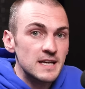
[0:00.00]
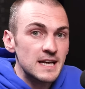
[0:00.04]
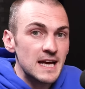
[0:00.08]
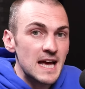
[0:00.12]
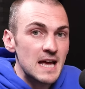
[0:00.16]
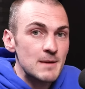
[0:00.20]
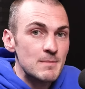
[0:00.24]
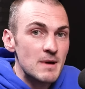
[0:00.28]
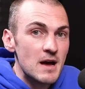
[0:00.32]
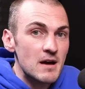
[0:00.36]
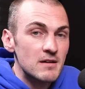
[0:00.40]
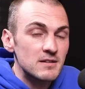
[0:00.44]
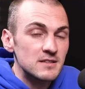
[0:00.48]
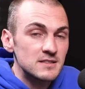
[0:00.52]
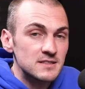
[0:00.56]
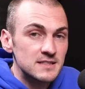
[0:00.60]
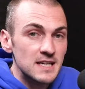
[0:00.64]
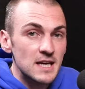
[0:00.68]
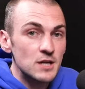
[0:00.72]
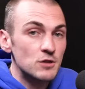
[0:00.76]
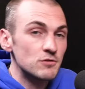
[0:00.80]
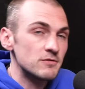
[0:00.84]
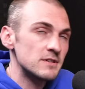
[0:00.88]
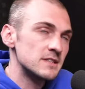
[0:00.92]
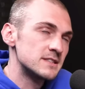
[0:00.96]
came out and
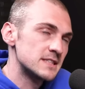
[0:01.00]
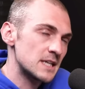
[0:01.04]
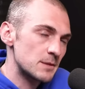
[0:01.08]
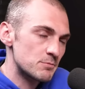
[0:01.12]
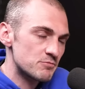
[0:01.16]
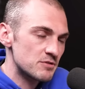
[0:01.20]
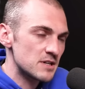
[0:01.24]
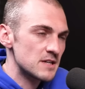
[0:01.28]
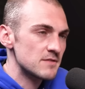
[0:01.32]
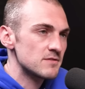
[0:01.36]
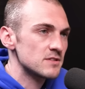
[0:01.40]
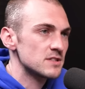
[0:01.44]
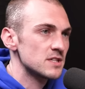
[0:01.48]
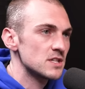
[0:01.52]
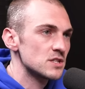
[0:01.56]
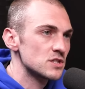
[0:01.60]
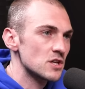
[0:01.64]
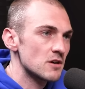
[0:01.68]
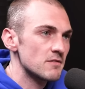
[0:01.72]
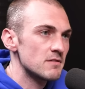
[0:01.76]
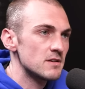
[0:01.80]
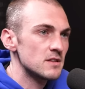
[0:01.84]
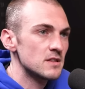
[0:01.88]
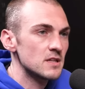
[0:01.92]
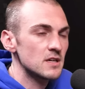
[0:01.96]
said, or he said previously,
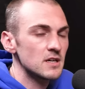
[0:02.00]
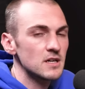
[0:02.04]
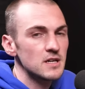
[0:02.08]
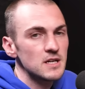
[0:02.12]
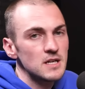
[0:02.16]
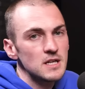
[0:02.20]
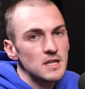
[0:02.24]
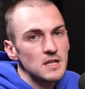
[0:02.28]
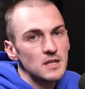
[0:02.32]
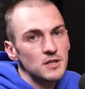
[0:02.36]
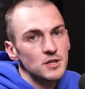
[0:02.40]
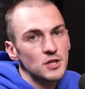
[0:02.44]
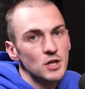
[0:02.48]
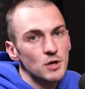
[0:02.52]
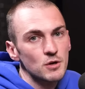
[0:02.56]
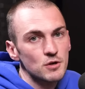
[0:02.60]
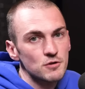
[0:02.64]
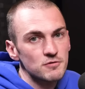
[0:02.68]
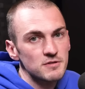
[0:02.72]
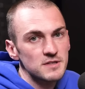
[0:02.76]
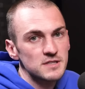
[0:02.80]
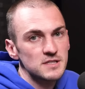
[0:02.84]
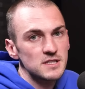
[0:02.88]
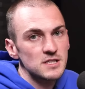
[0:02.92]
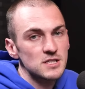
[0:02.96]
that
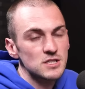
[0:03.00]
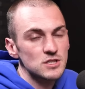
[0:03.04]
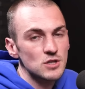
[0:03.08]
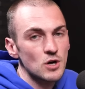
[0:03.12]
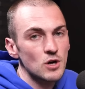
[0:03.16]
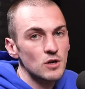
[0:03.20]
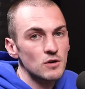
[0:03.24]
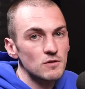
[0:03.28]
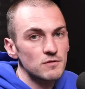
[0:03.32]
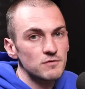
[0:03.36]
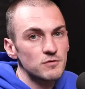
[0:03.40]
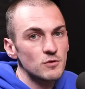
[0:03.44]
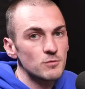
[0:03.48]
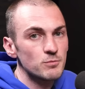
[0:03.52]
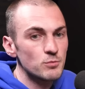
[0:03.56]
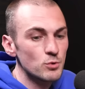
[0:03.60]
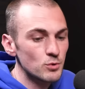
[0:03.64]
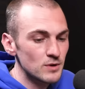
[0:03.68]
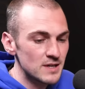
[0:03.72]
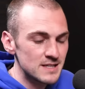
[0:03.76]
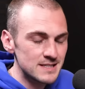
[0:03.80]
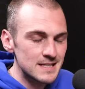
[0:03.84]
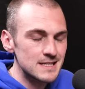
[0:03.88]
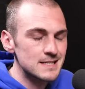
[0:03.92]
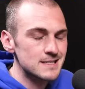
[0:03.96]
Chris's style of football
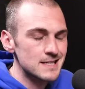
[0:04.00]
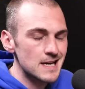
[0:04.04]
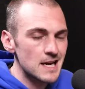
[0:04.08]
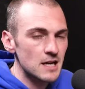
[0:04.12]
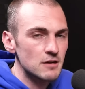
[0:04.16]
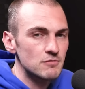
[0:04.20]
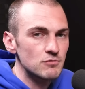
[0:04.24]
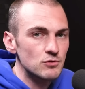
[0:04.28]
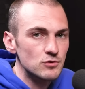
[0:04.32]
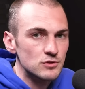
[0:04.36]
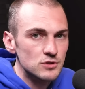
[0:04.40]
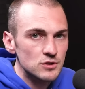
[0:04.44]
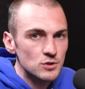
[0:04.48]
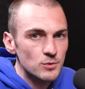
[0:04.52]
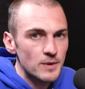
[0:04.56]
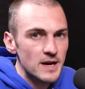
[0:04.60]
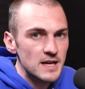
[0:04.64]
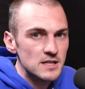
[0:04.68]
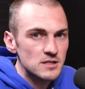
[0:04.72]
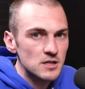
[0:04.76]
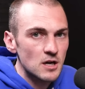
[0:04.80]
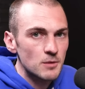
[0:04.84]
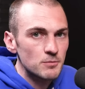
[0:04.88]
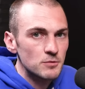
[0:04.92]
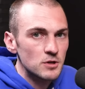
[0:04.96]
is integral to the way
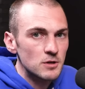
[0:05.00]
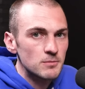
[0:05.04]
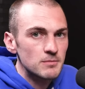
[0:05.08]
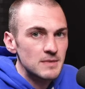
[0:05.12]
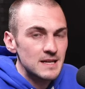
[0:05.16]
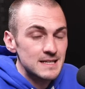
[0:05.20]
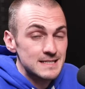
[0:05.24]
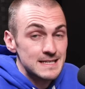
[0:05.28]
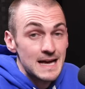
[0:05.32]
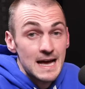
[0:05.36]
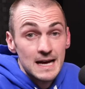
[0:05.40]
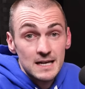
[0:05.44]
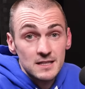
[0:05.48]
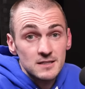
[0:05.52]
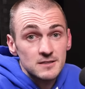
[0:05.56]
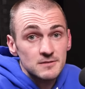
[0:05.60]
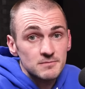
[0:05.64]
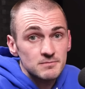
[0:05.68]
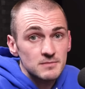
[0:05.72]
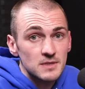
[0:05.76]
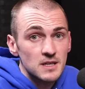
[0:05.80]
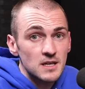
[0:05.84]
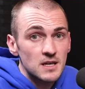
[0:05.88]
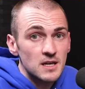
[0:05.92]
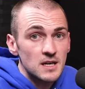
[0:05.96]
Tottenham attacked
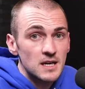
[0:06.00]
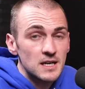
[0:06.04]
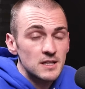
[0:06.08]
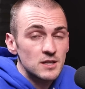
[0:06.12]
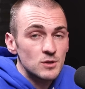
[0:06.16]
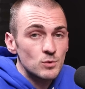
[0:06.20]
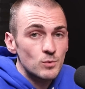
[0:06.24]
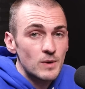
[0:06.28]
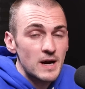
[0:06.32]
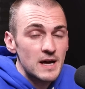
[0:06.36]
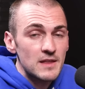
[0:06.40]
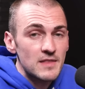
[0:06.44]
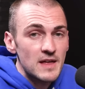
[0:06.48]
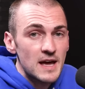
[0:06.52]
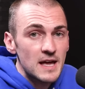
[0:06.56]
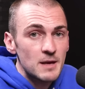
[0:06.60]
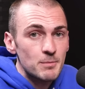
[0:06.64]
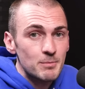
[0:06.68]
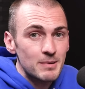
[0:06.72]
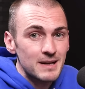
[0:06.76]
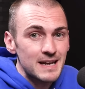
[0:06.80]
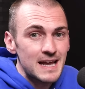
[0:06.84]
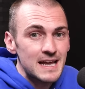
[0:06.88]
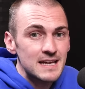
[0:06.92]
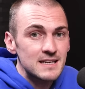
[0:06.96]
and the way they
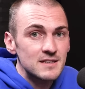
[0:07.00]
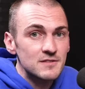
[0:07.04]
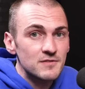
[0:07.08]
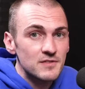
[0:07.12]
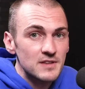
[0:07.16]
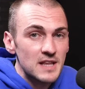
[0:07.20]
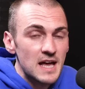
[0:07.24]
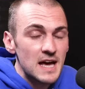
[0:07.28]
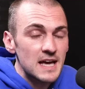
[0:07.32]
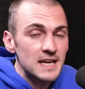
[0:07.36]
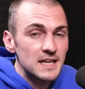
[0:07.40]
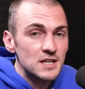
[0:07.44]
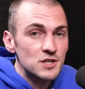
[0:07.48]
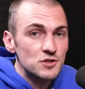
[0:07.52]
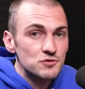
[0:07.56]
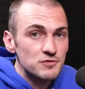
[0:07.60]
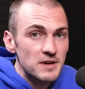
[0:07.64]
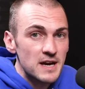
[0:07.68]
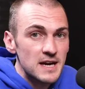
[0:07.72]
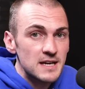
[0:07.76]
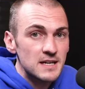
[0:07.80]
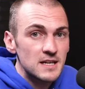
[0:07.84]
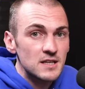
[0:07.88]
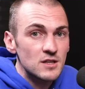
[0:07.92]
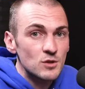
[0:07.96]
planned for that in
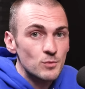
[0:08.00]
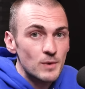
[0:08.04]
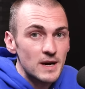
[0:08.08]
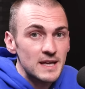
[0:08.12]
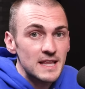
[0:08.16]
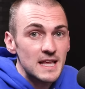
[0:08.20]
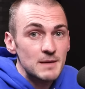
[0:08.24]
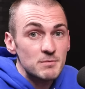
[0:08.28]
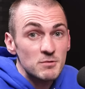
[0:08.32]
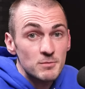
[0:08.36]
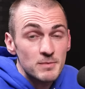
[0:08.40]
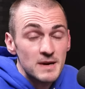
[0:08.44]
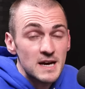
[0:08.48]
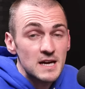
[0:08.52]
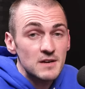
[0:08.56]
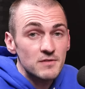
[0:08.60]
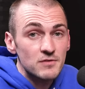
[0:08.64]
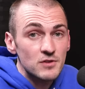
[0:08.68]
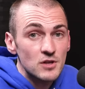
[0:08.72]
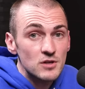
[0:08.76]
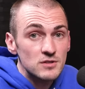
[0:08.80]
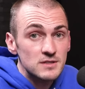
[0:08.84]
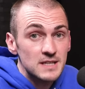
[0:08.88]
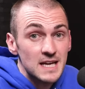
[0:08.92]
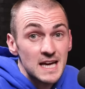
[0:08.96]
training, the way they prepared
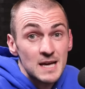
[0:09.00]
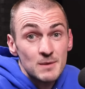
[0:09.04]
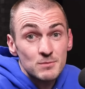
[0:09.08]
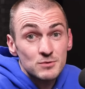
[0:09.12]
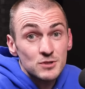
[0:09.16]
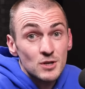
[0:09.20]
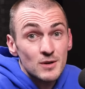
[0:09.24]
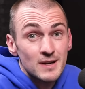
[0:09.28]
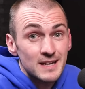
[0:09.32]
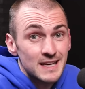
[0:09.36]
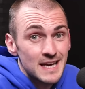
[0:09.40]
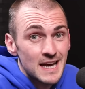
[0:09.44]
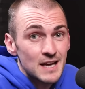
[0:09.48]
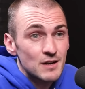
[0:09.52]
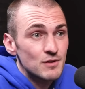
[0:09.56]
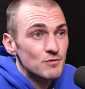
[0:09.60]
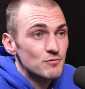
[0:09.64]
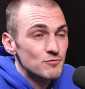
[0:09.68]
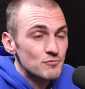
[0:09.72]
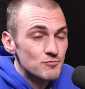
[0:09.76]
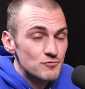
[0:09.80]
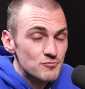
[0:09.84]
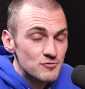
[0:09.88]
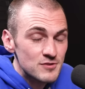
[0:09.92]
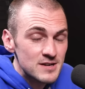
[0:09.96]
for those games. So again,
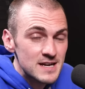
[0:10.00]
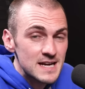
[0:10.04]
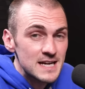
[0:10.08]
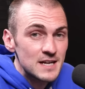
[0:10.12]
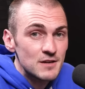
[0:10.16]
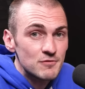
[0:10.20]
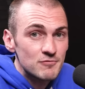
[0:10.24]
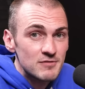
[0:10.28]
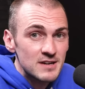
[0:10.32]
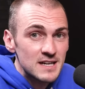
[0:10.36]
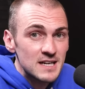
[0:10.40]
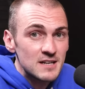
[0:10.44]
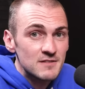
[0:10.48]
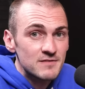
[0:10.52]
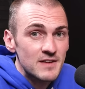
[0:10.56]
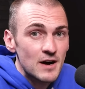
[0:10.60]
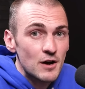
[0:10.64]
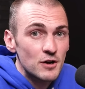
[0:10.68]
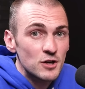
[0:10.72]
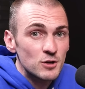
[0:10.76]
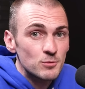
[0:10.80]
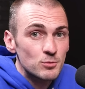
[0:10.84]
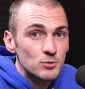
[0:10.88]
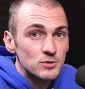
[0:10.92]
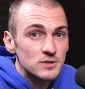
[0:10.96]
really, really
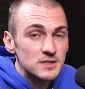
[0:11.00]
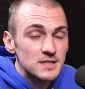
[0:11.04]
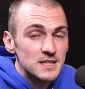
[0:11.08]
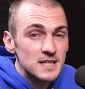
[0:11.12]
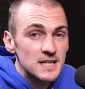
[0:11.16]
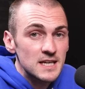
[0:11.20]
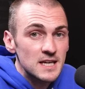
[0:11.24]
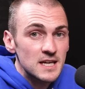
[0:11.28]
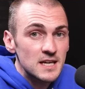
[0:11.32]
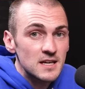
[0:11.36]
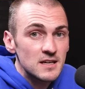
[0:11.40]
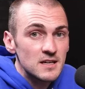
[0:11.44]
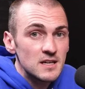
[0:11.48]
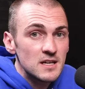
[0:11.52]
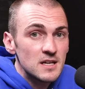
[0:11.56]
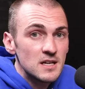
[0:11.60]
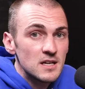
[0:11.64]
valuable to hear